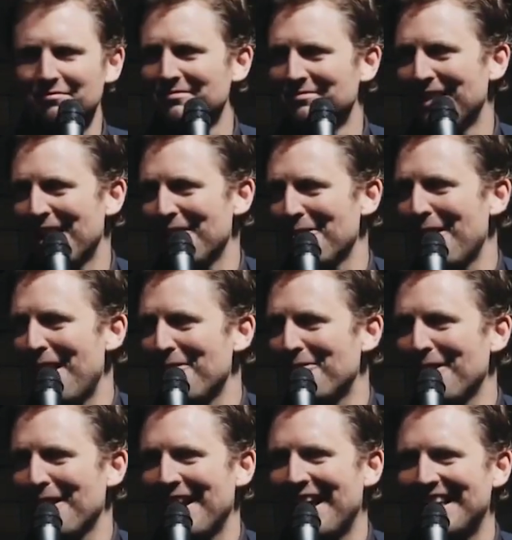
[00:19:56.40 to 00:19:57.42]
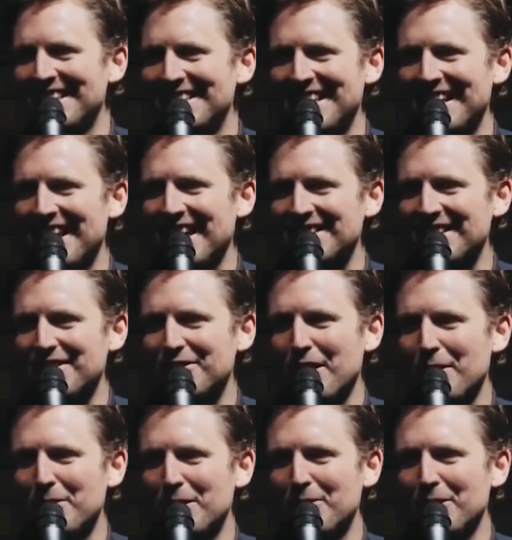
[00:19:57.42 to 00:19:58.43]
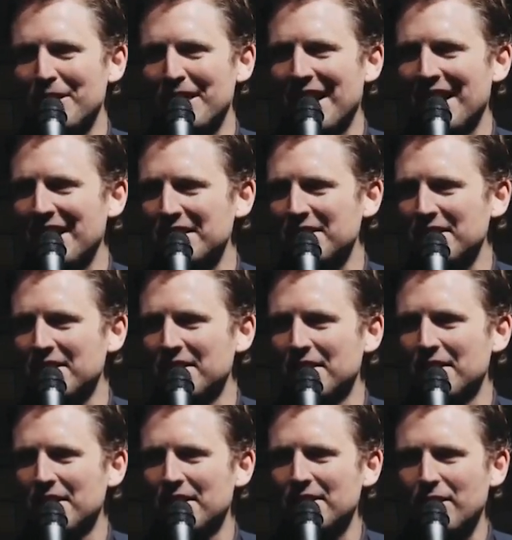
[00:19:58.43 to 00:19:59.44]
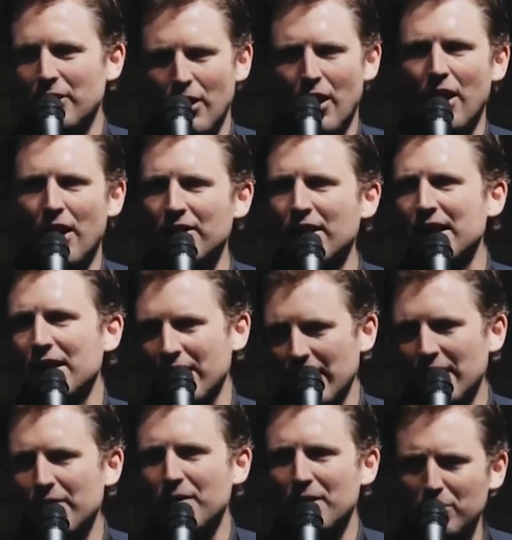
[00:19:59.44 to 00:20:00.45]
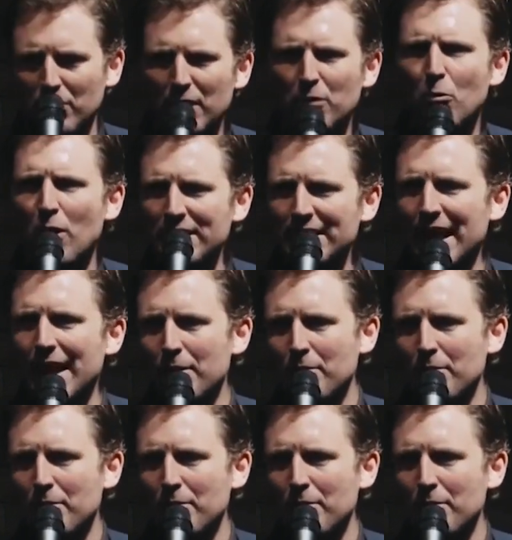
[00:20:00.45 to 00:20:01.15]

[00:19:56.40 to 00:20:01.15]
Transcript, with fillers: I don't know why I felt I had to say that because I try to be really honest. There are like uh, like one day a